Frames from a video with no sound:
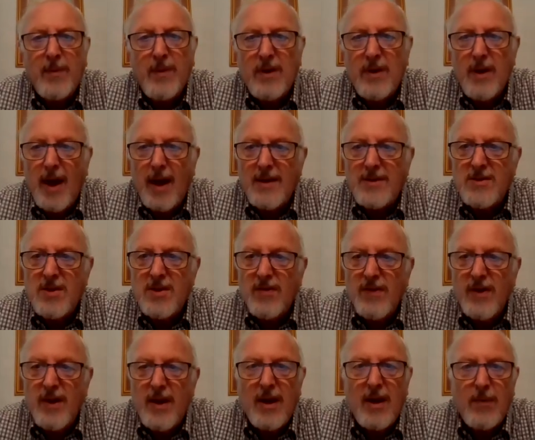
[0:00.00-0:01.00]
Nice over
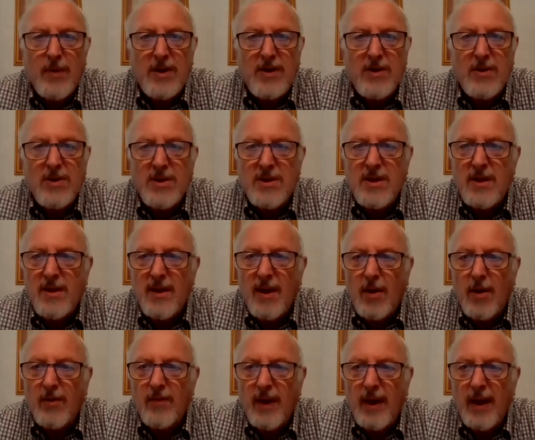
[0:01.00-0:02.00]
here, we do see the
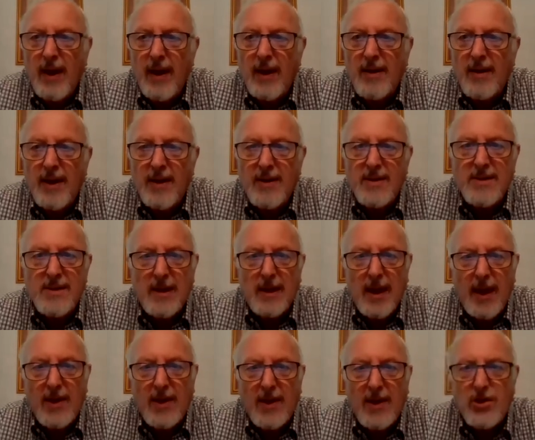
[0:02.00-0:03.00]
overhead
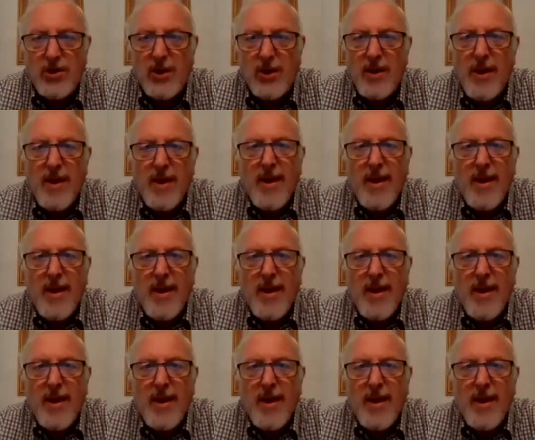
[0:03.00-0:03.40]
insulation,